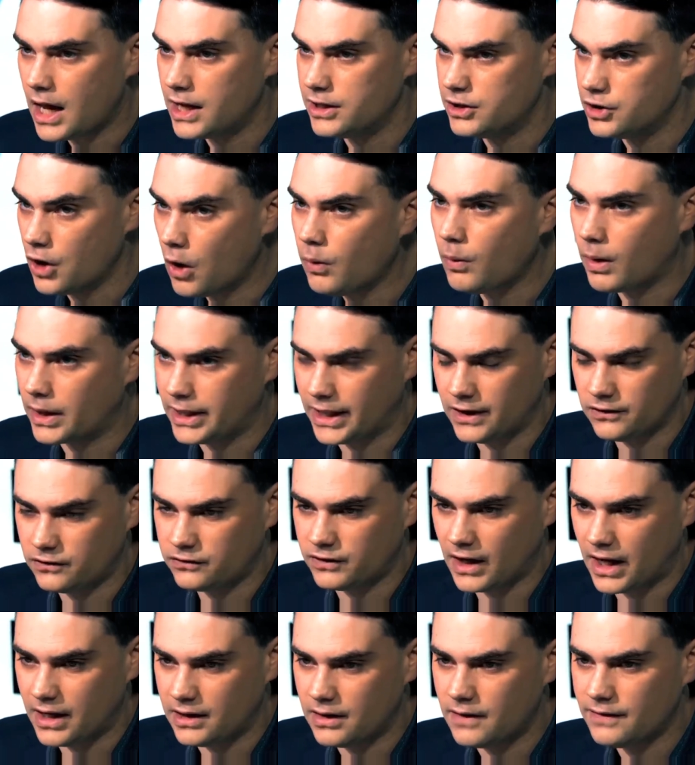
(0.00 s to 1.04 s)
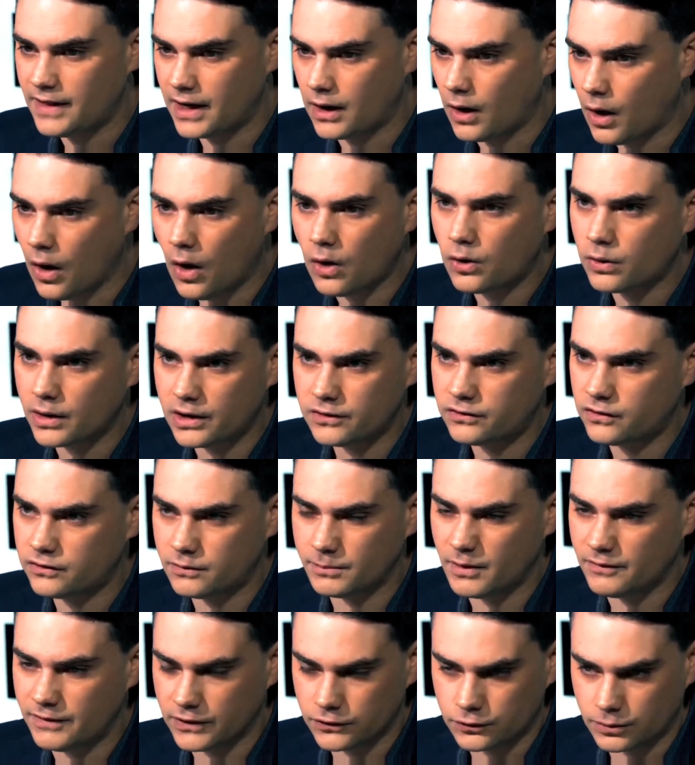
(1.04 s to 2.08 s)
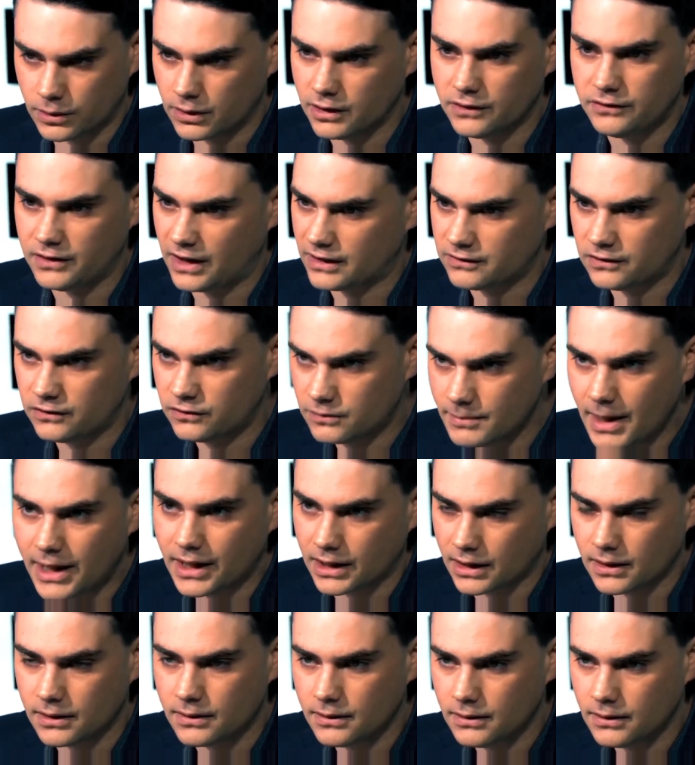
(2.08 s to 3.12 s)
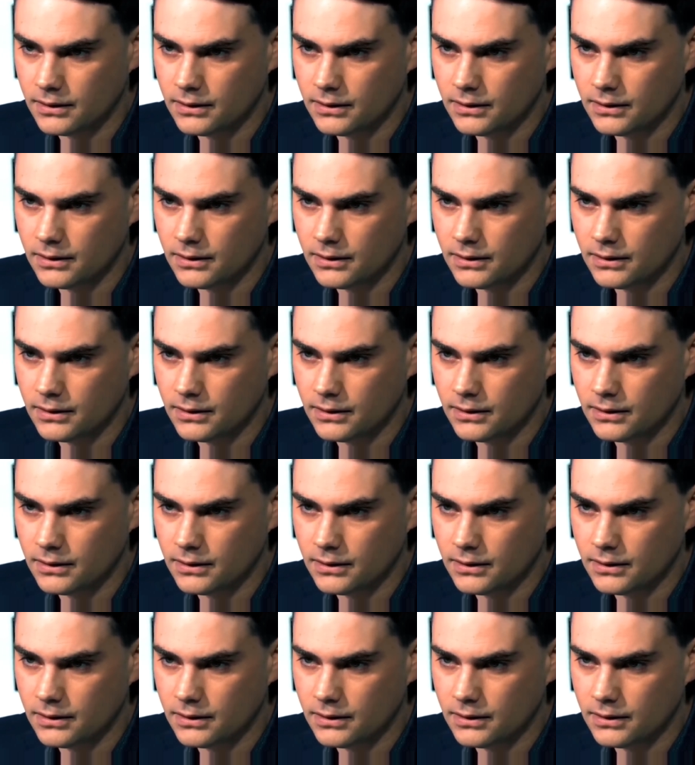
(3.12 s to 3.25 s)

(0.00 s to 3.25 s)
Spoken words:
and no one has said, that all criticism of Israel is anti-Semitic.